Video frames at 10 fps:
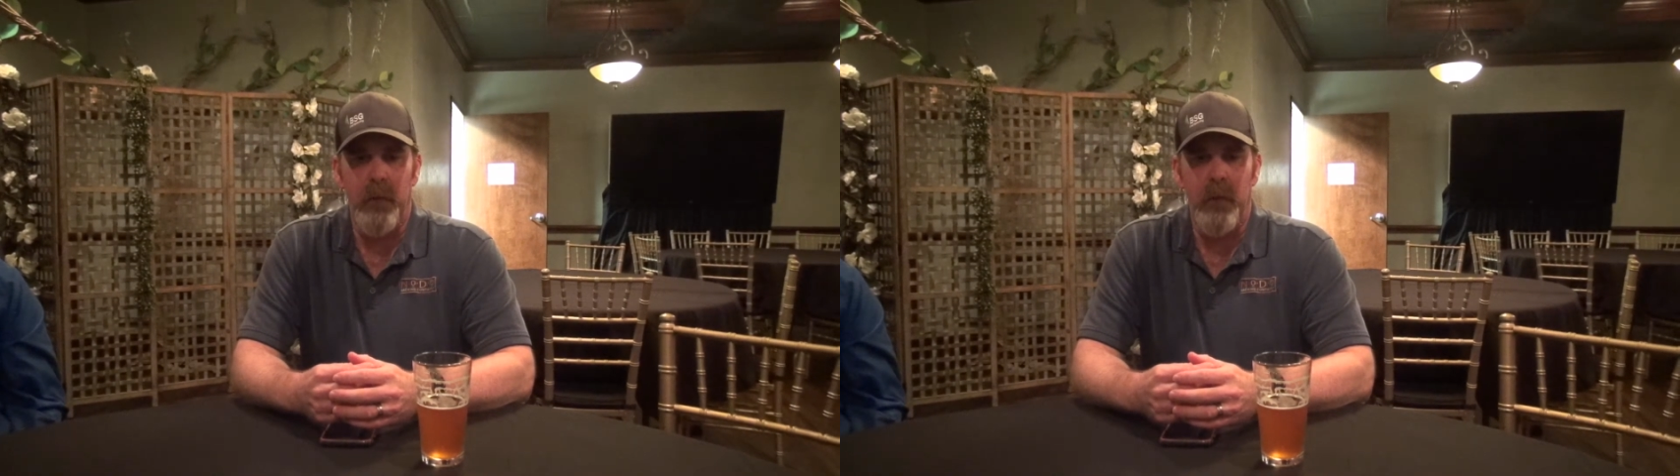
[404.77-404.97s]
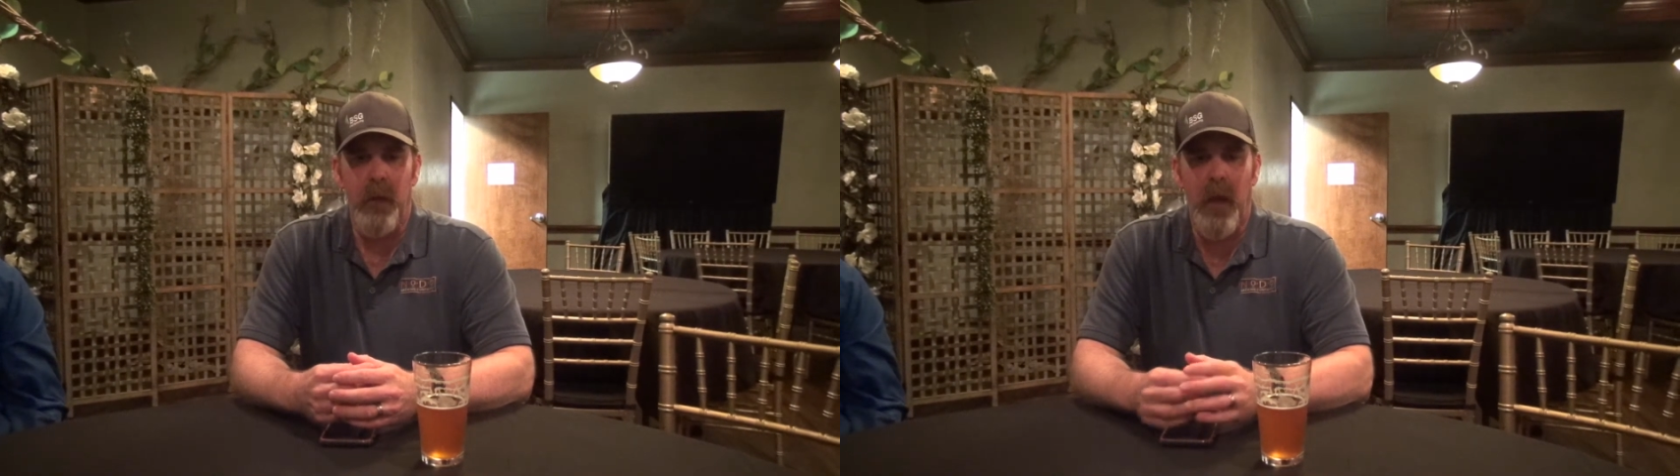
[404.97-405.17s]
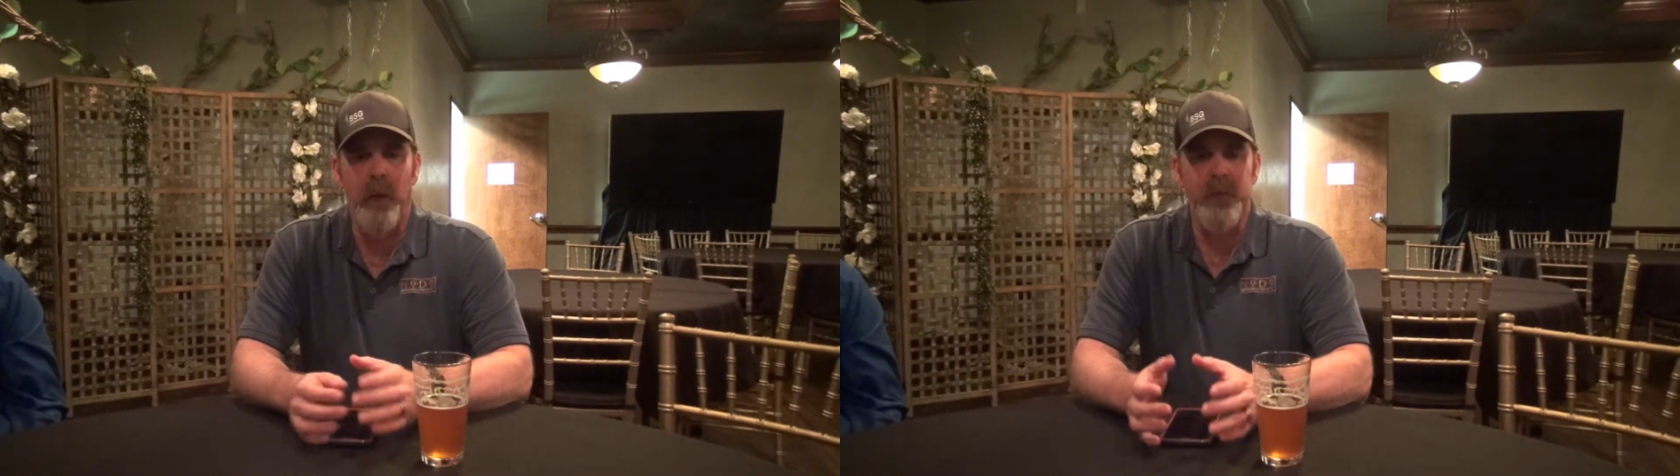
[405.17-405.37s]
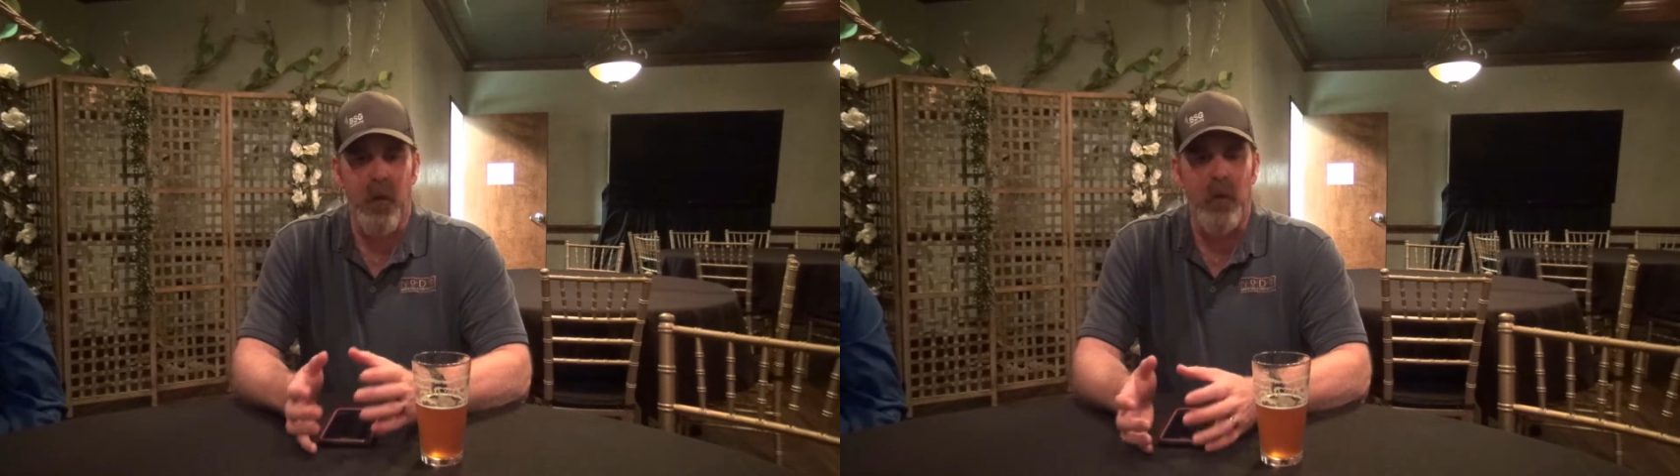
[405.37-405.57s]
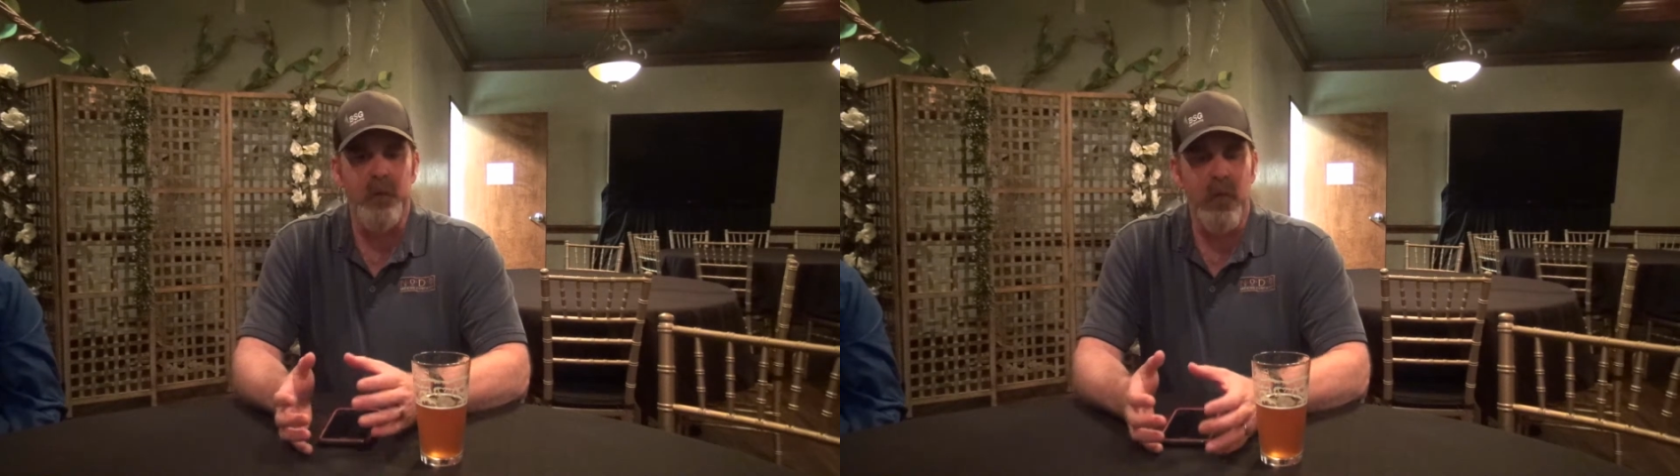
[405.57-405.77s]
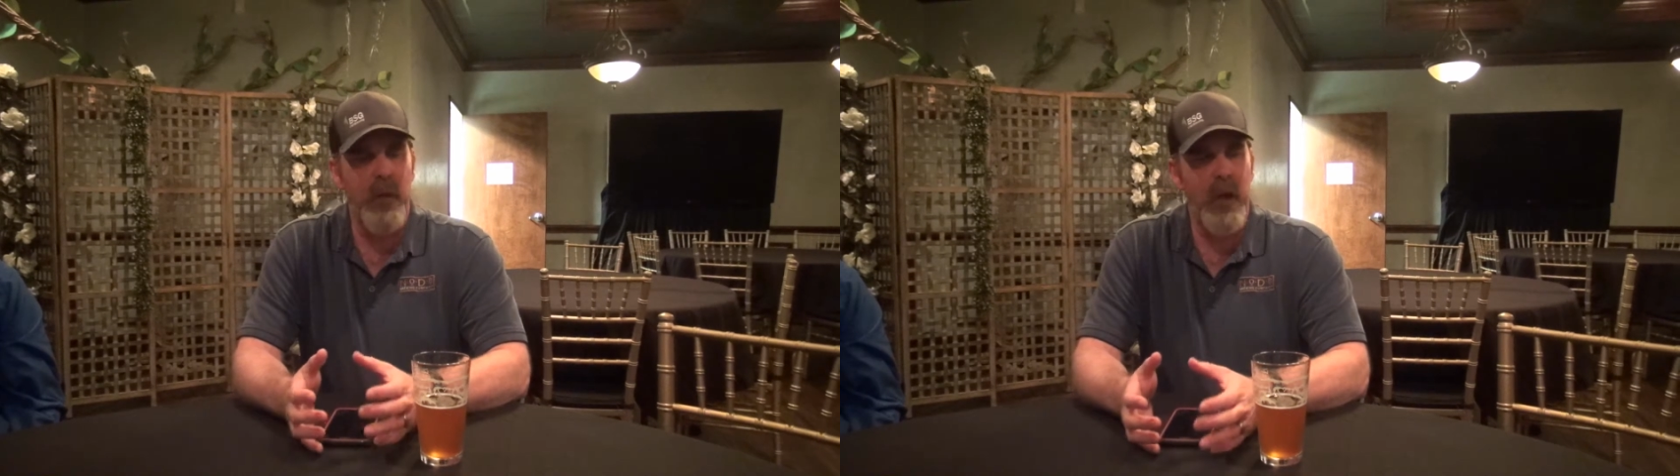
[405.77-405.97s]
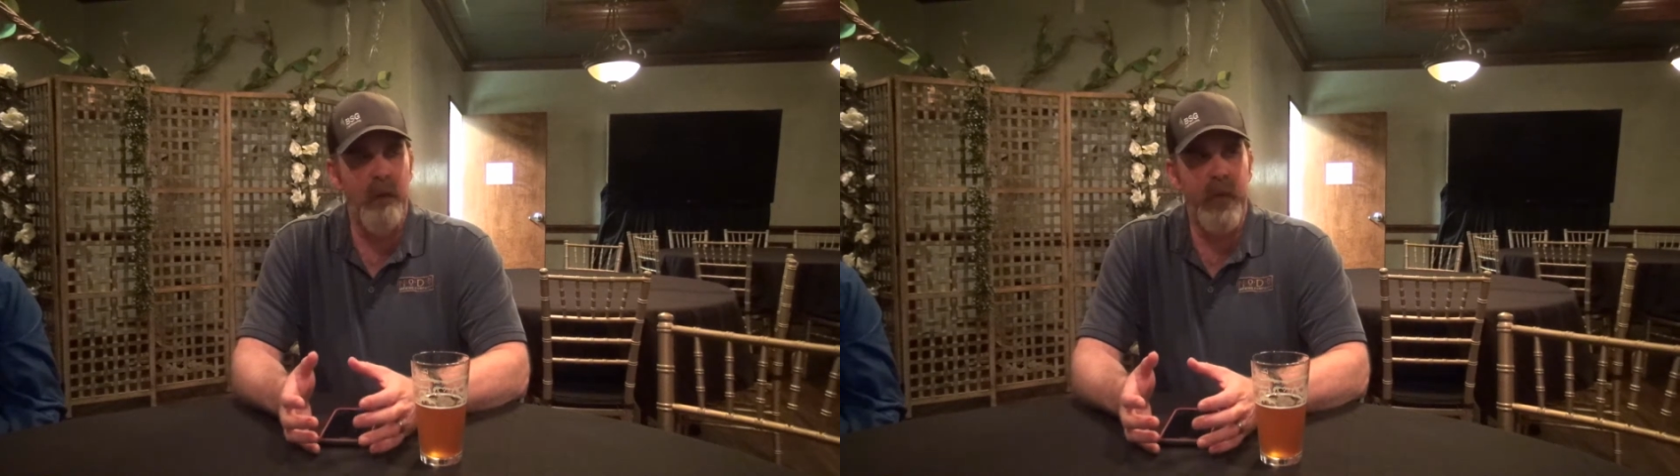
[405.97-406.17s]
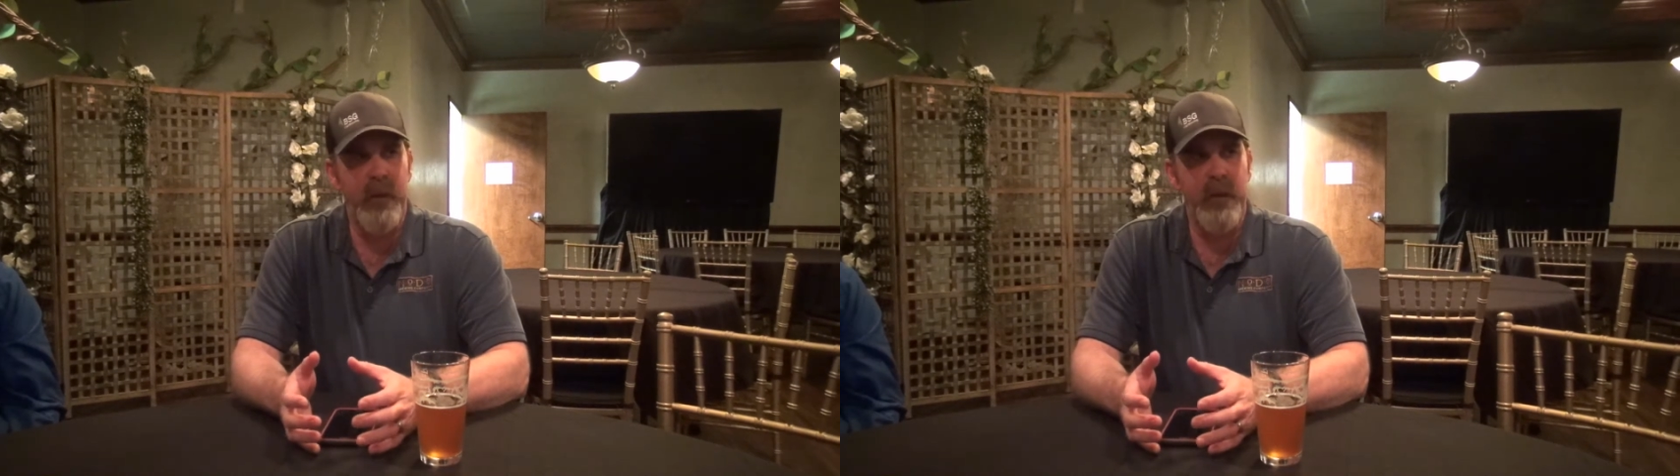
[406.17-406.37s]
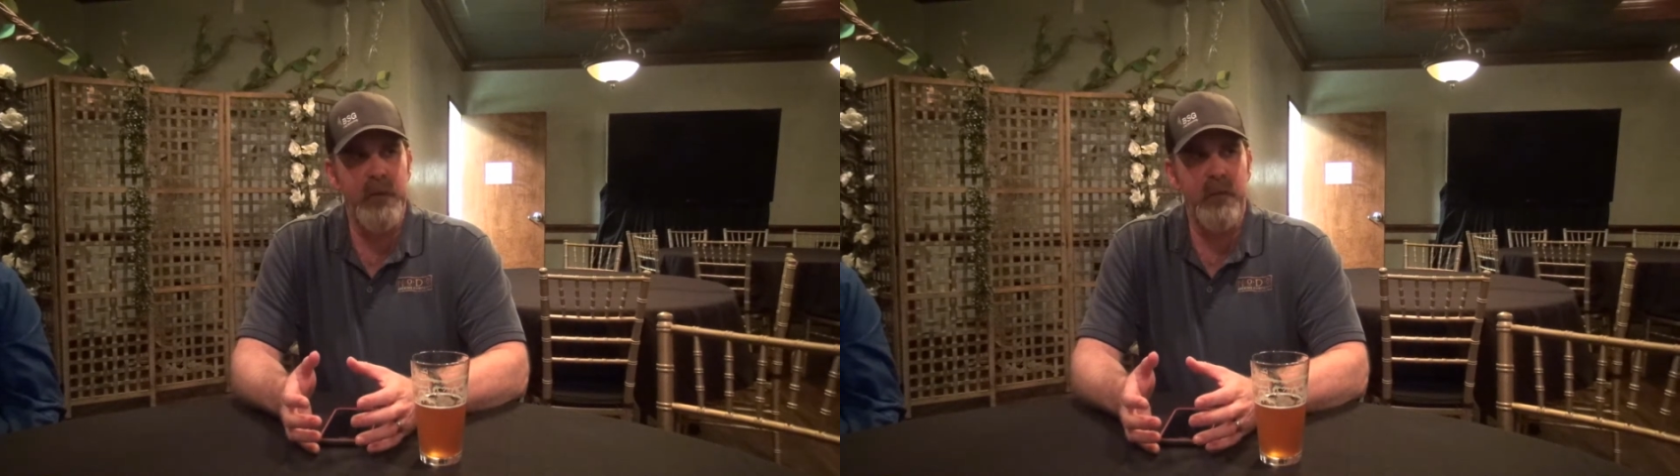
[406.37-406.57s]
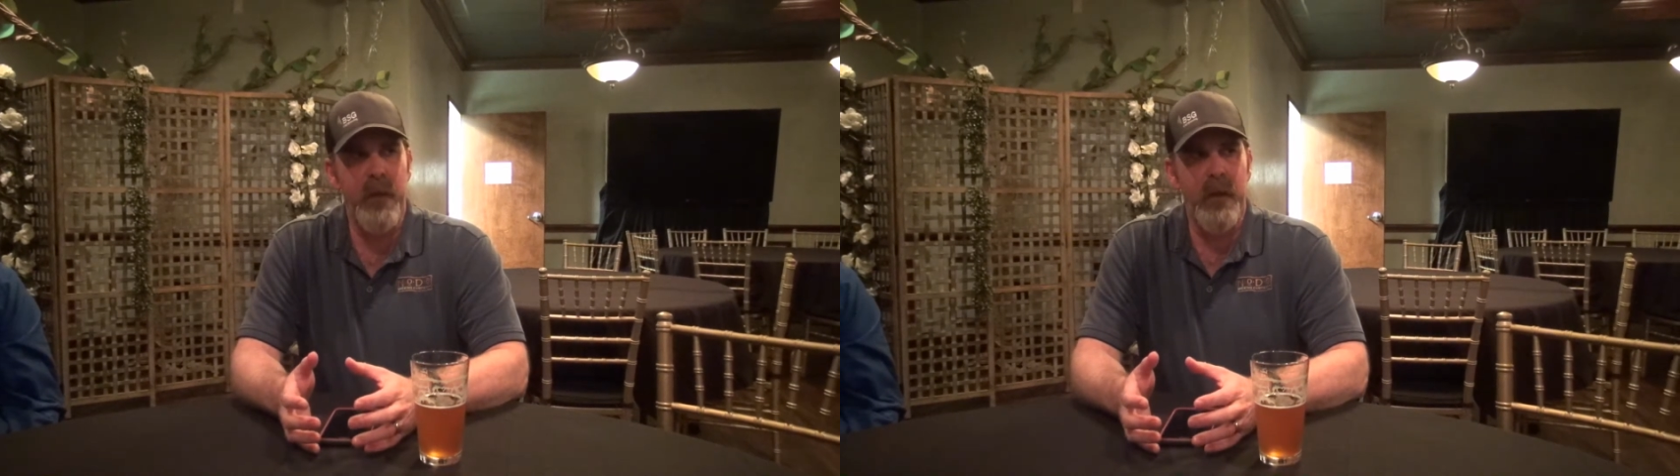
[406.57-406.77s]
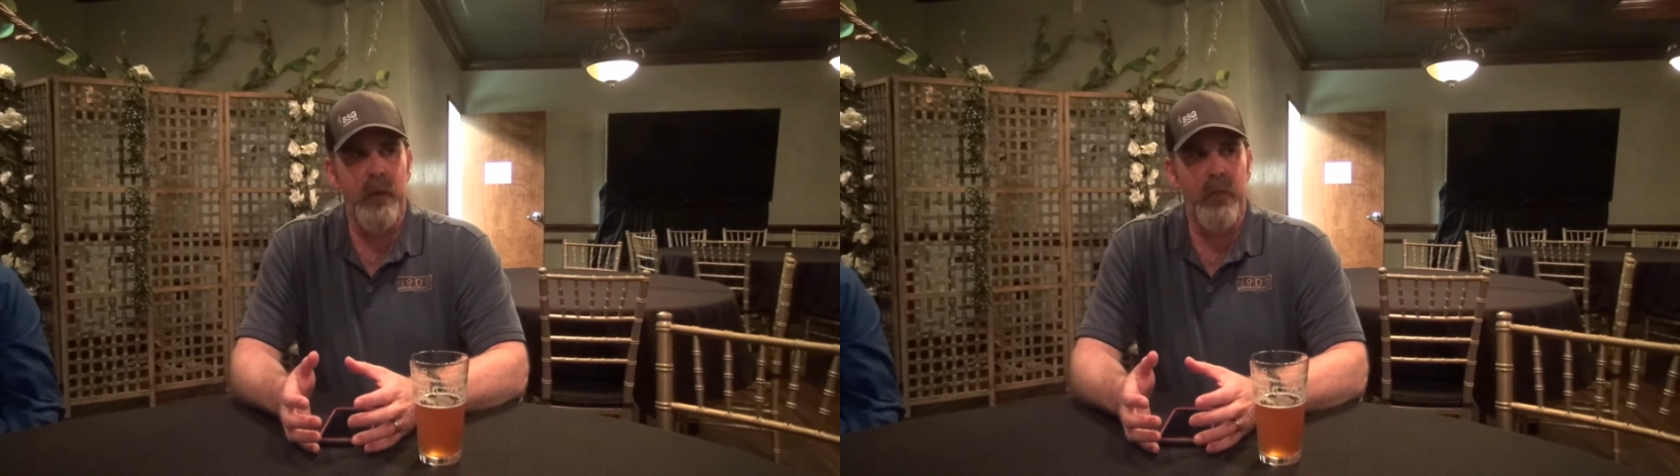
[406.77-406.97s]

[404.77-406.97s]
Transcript: hops also have that enzymatic